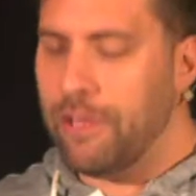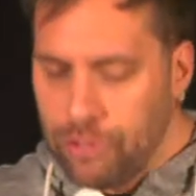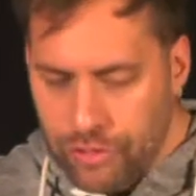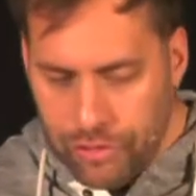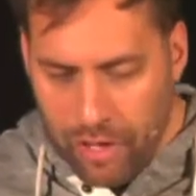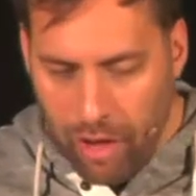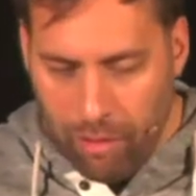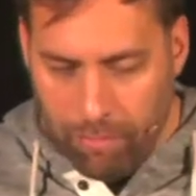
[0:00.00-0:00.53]

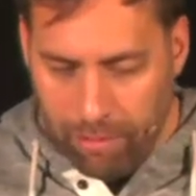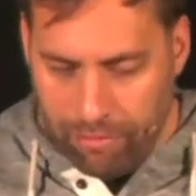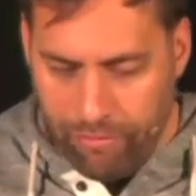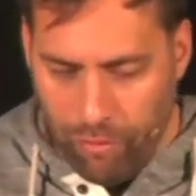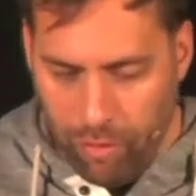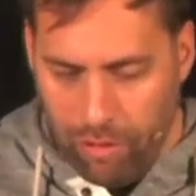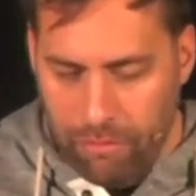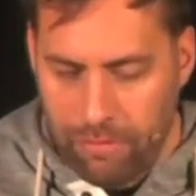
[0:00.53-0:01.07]
Saul
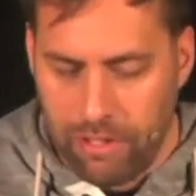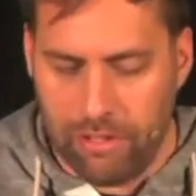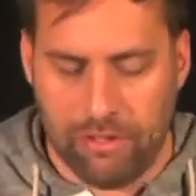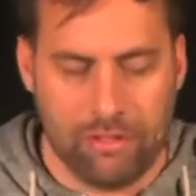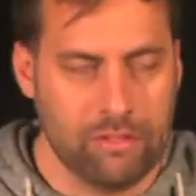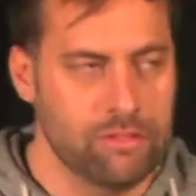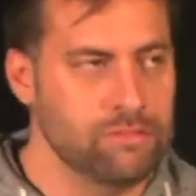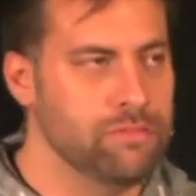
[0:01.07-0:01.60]
performed?
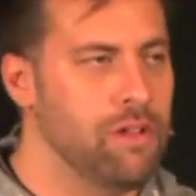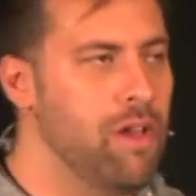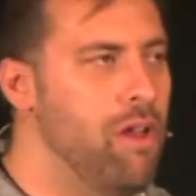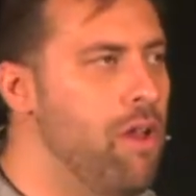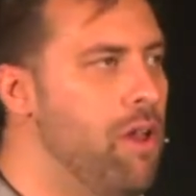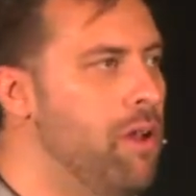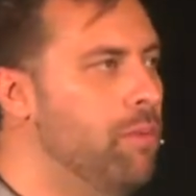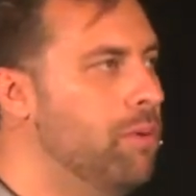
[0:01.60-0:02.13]

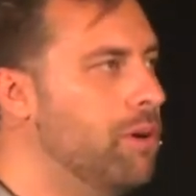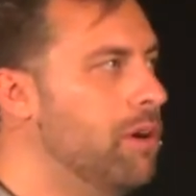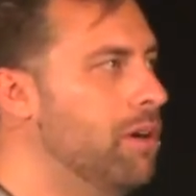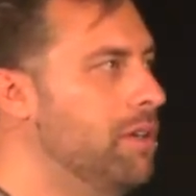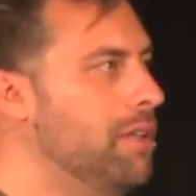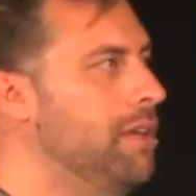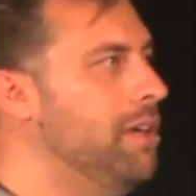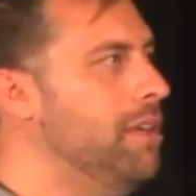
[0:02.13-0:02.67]
Well,
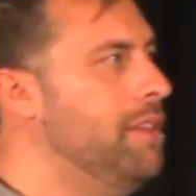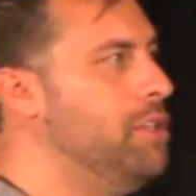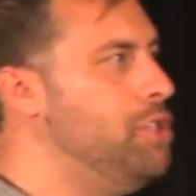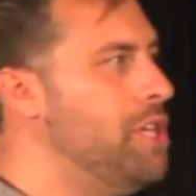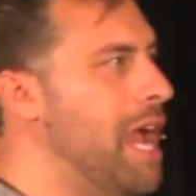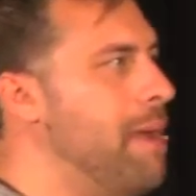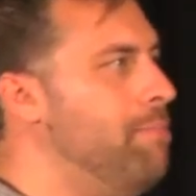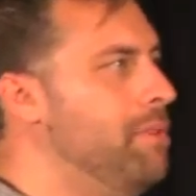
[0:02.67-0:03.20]
earlier in the
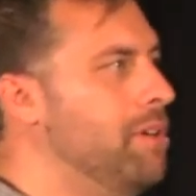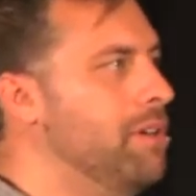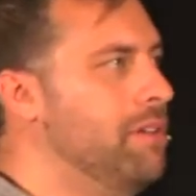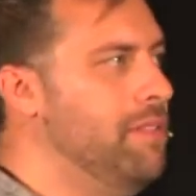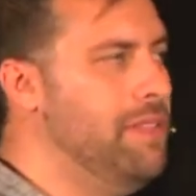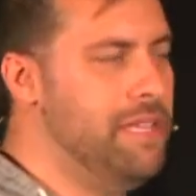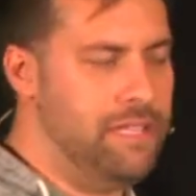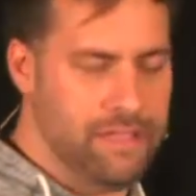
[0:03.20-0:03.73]
chapter,
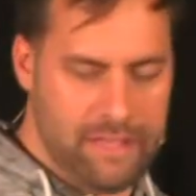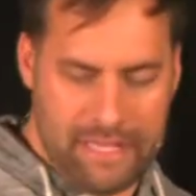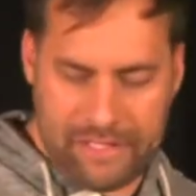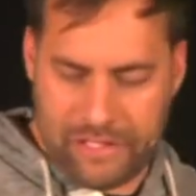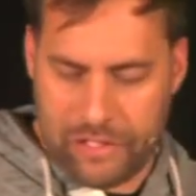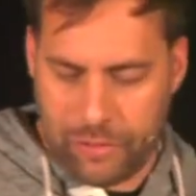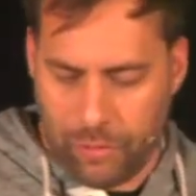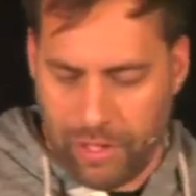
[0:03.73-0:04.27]

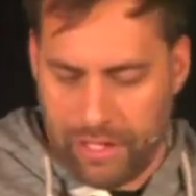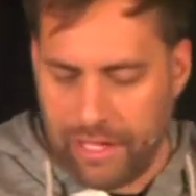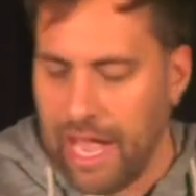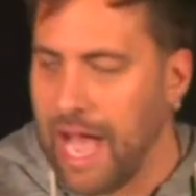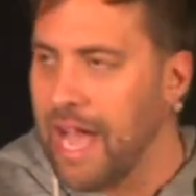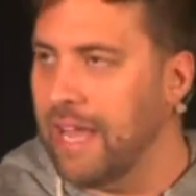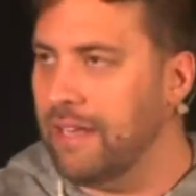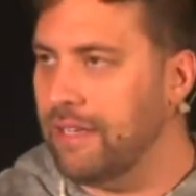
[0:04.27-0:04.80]
this is what God